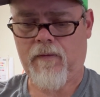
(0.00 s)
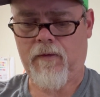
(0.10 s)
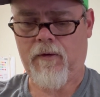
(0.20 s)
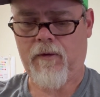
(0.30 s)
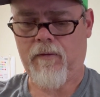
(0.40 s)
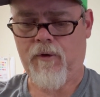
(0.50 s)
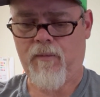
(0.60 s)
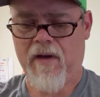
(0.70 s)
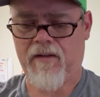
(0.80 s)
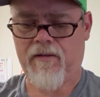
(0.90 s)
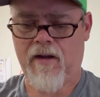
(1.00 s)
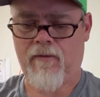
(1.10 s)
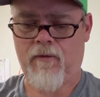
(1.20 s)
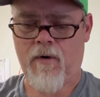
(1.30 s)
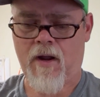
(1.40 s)
I'm gonna do about
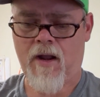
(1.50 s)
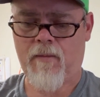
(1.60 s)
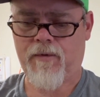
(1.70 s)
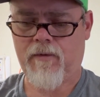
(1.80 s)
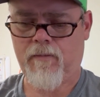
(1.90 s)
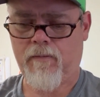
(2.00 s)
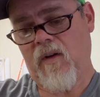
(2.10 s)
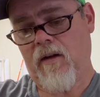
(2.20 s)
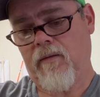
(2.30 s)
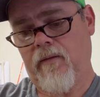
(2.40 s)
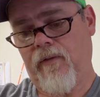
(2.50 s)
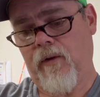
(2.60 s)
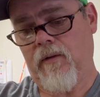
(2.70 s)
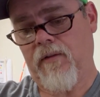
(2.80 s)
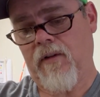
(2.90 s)
7 wraps. It helps if you
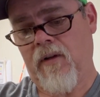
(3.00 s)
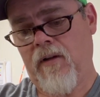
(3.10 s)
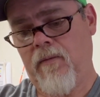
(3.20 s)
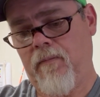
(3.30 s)
can see.